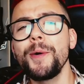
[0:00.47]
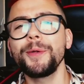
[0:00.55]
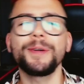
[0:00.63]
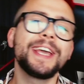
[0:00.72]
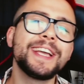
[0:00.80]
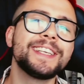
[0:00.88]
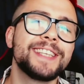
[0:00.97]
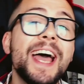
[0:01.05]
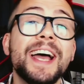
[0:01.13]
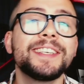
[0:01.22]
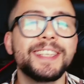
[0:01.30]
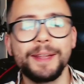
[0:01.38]
duckies,
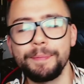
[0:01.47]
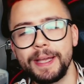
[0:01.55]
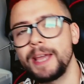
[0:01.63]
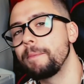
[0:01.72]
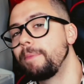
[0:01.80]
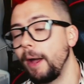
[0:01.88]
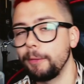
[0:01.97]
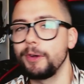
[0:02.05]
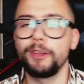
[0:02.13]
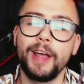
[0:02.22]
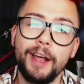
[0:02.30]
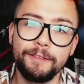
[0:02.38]
Andilippi here, back with
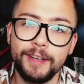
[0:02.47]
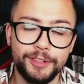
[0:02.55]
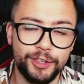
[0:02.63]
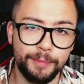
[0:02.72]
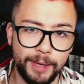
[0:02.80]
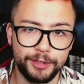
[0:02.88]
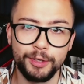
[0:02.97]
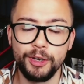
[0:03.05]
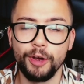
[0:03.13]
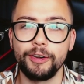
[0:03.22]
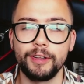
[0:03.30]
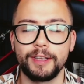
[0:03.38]
another advanced OBS
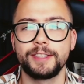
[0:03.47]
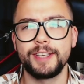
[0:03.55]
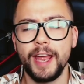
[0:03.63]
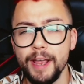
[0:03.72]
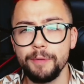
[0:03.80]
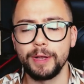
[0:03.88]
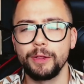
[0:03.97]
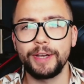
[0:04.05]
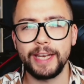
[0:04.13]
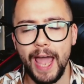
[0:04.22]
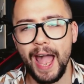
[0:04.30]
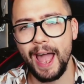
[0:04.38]
tutorial, and today we're
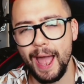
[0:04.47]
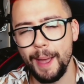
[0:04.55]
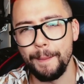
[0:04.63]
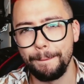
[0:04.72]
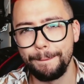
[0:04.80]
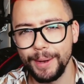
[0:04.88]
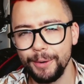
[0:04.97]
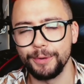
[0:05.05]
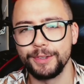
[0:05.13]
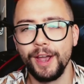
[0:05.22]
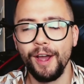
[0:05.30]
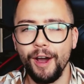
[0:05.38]
looking at a
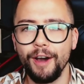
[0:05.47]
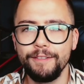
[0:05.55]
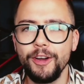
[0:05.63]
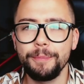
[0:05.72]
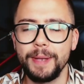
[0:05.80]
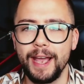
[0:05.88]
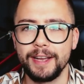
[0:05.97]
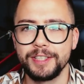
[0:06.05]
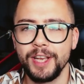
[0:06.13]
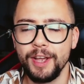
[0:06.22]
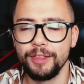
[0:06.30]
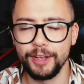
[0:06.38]
build of
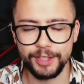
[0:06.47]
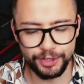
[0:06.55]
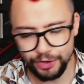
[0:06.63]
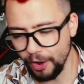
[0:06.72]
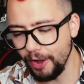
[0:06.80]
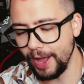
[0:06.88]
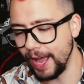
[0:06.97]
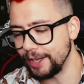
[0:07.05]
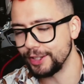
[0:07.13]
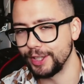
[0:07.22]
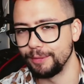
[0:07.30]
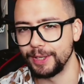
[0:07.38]
OBS that's not
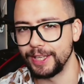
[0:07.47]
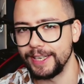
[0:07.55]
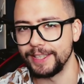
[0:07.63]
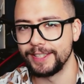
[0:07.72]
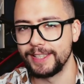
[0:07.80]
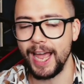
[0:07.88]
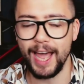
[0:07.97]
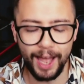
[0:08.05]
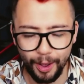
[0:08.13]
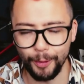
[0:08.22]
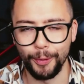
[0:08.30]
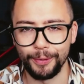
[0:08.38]
actually released
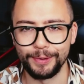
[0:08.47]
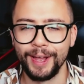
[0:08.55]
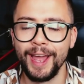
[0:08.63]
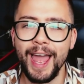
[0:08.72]
at all,